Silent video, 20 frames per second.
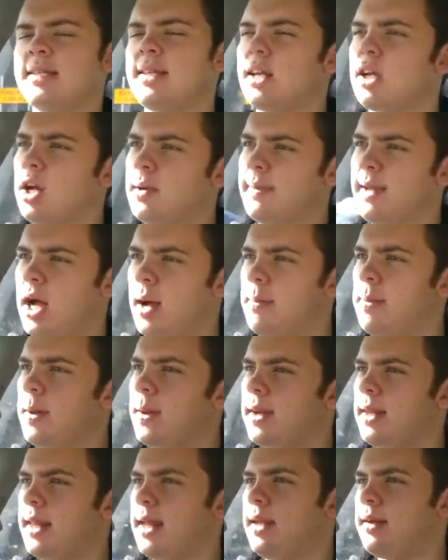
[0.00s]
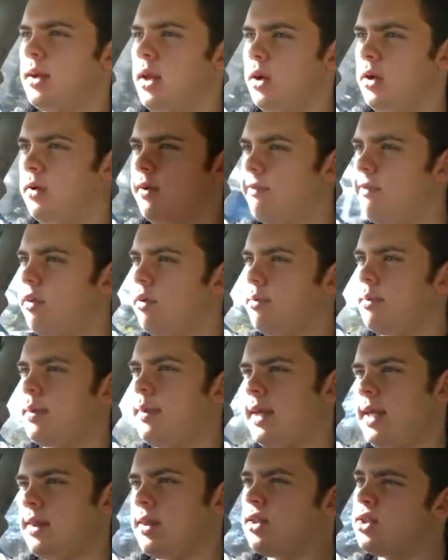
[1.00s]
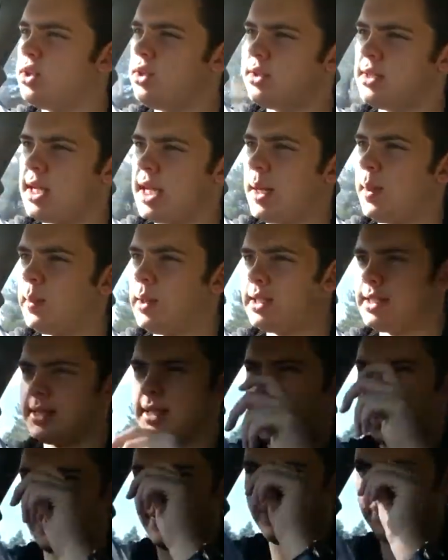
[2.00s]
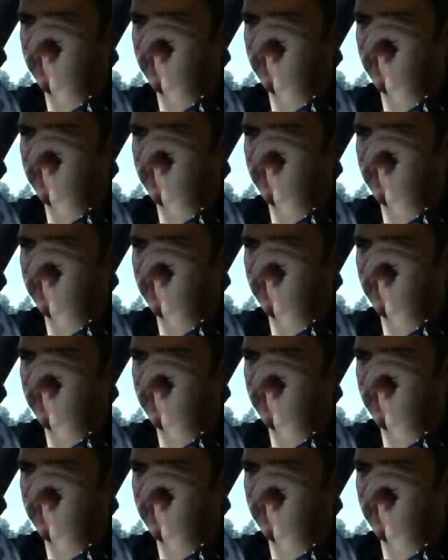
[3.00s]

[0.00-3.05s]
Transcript: They're going to be uploaded then, and I'll film them either Tuesday or Wednesday.